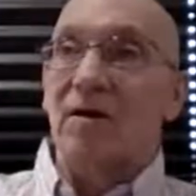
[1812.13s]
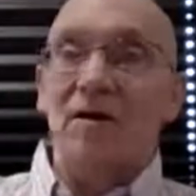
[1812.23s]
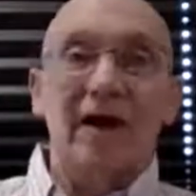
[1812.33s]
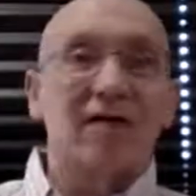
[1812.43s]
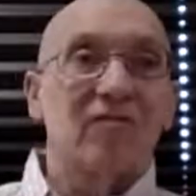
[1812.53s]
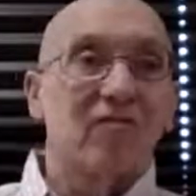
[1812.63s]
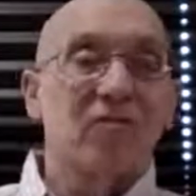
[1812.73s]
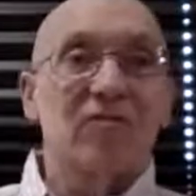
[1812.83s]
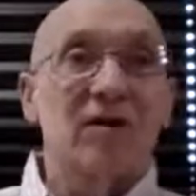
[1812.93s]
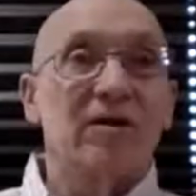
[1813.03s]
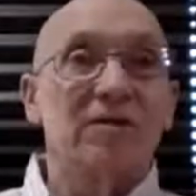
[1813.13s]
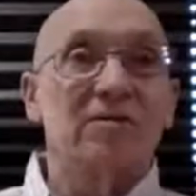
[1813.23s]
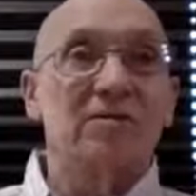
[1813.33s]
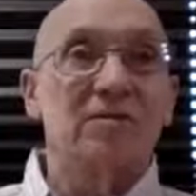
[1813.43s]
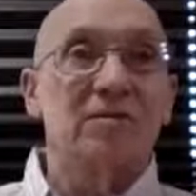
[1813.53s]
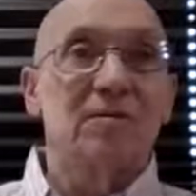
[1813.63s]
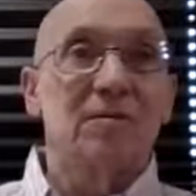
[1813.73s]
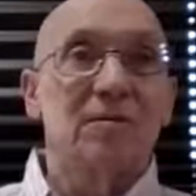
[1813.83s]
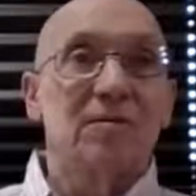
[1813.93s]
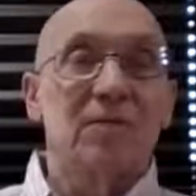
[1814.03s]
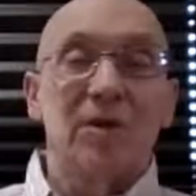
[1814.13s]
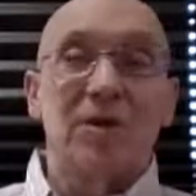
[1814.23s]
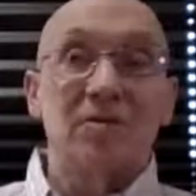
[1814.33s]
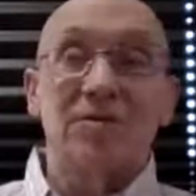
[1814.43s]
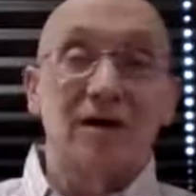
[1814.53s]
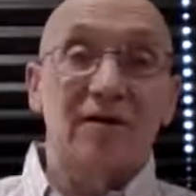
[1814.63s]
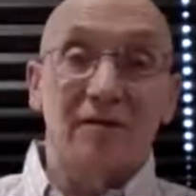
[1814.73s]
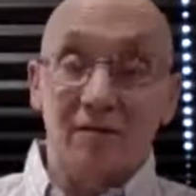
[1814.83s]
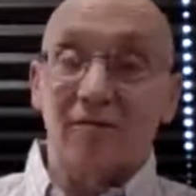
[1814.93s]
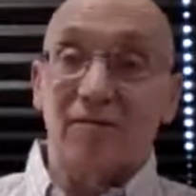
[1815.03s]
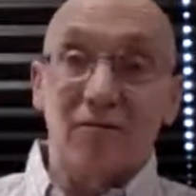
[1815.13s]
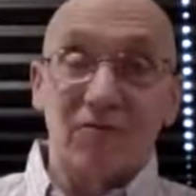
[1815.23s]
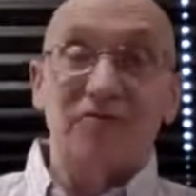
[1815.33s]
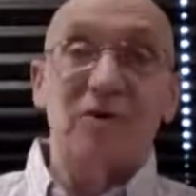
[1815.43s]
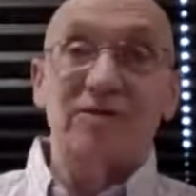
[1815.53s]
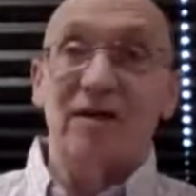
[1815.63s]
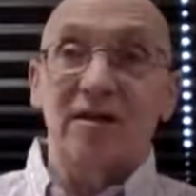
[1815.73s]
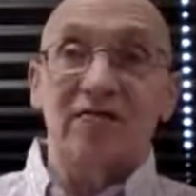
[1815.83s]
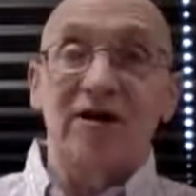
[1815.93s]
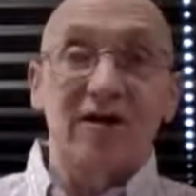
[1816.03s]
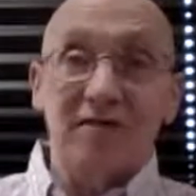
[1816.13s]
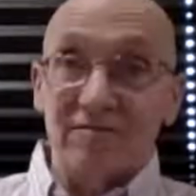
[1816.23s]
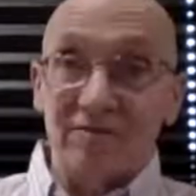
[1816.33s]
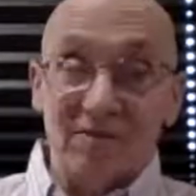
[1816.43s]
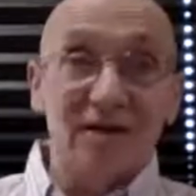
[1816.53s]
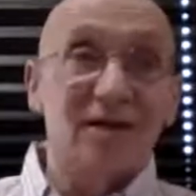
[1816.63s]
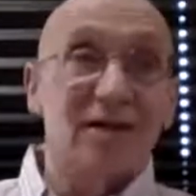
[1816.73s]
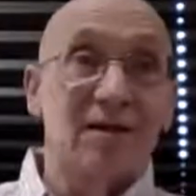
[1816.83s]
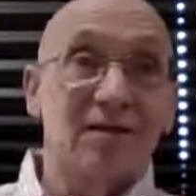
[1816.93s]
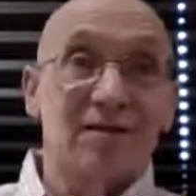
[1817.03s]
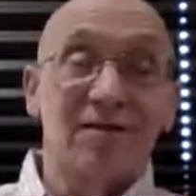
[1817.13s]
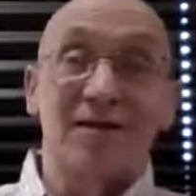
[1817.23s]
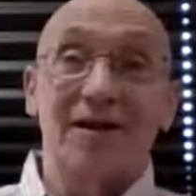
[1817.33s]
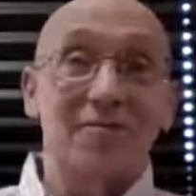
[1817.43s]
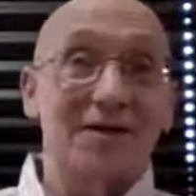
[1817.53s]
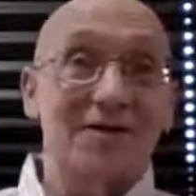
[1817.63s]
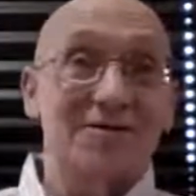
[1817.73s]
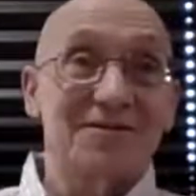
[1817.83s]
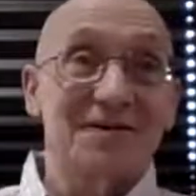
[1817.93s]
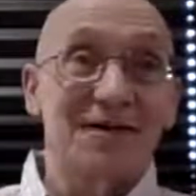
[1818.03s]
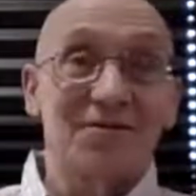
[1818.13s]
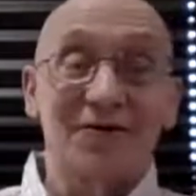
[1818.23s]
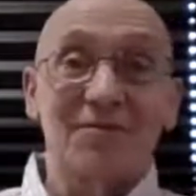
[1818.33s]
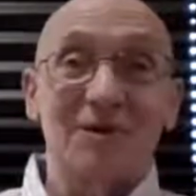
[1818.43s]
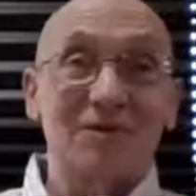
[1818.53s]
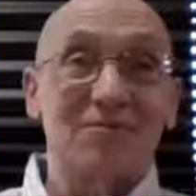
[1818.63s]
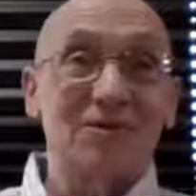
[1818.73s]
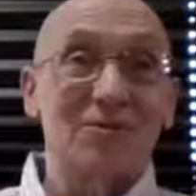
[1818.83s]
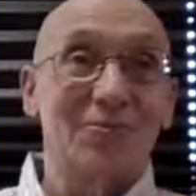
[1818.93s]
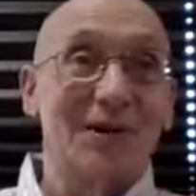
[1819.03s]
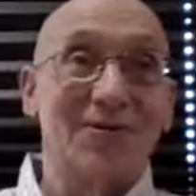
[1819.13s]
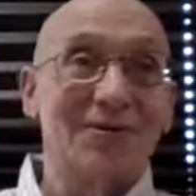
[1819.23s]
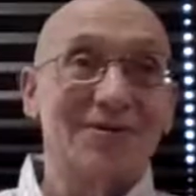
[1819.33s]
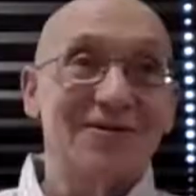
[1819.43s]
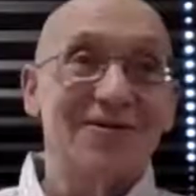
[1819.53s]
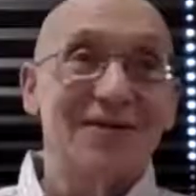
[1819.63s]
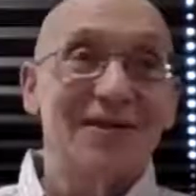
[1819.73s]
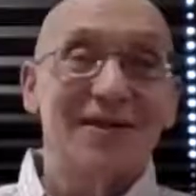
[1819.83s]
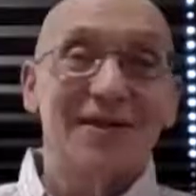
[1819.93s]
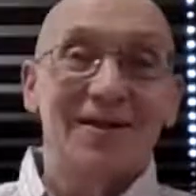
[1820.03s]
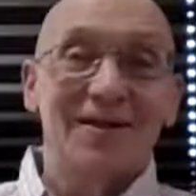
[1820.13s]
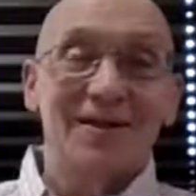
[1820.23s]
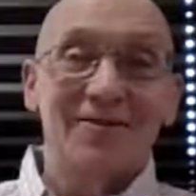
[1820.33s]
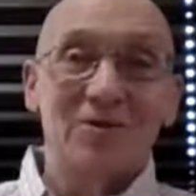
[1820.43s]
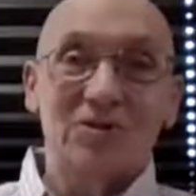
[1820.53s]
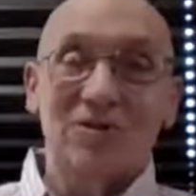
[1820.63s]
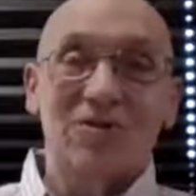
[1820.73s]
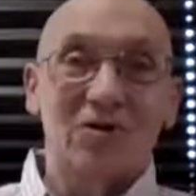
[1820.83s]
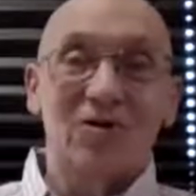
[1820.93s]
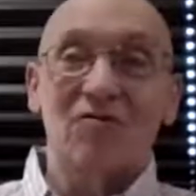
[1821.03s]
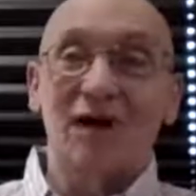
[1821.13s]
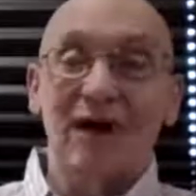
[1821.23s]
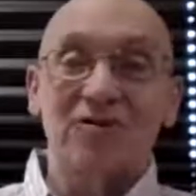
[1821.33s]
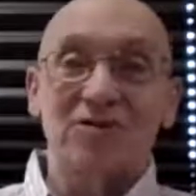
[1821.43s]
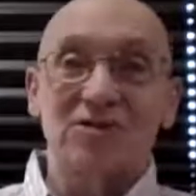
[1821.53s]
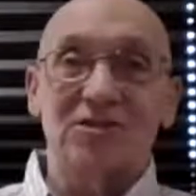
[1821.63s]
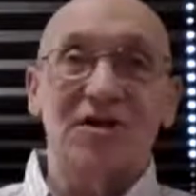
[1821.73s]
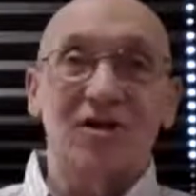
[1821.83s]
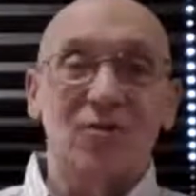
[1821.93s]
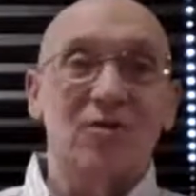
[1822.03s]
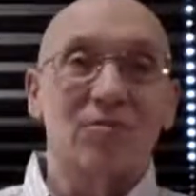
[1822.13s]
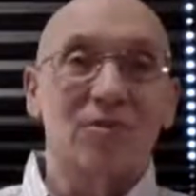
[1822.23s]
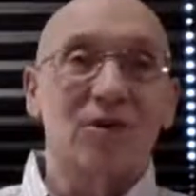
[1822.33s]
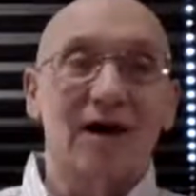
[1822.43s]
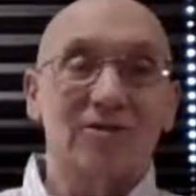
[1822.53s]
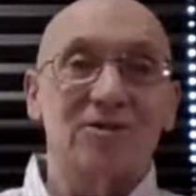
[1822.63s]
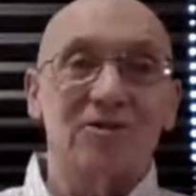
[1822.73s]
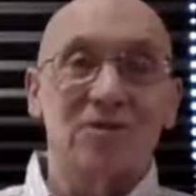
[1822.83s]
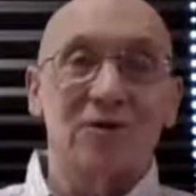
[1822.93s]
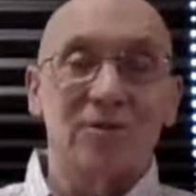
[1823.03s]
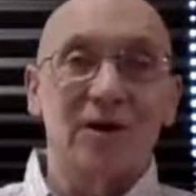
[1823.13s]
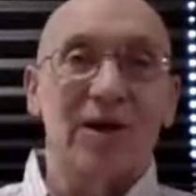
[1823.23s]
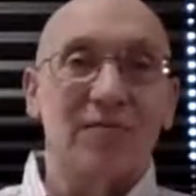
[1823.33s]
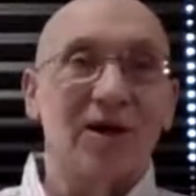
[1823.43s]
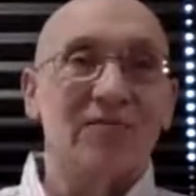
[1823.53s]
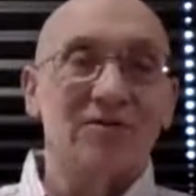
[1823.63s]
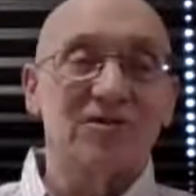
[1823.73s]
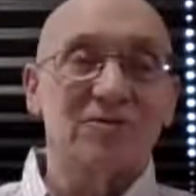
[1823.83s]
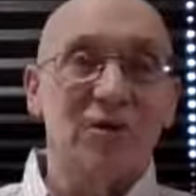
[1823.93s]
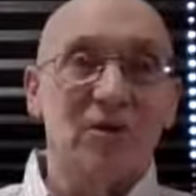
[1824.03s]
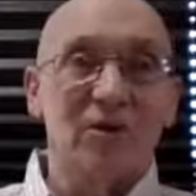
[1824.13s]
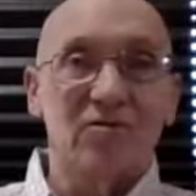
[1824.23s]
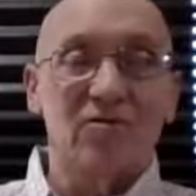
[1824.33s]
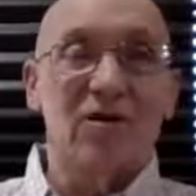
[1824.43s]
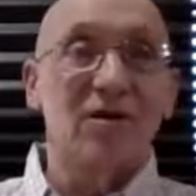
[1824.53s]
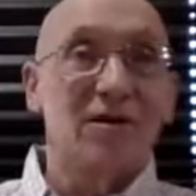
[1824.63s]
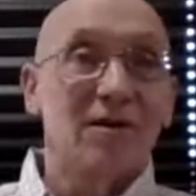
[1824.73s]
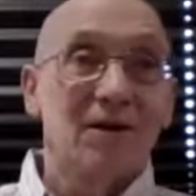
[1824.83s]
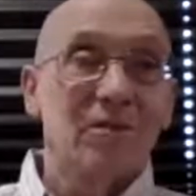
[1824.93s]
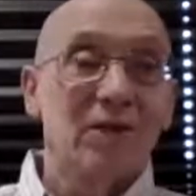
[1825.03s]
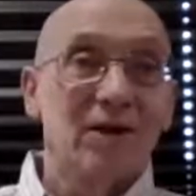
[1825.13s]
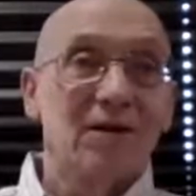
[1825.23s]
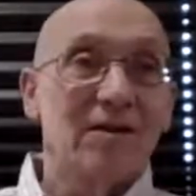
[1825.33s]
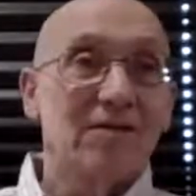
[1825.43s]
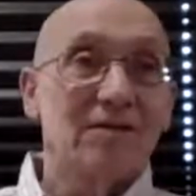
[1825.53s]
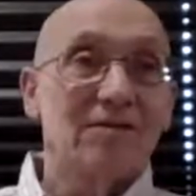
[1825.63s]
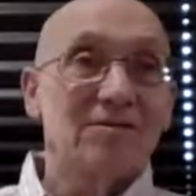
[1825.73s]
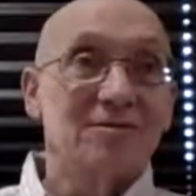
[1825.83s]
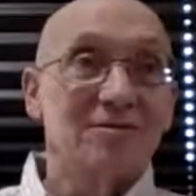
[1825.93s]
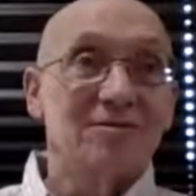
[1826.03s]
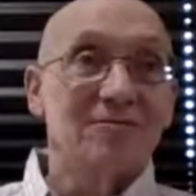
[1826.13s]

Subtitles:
a lack of forthrightness. Because the reason why I said that, if I could see it, I think anybody could see it. I don't claim any special power. So once I started actually studying what the Buddha actually taught, it became obvious to me what he taught and what he didn't teach.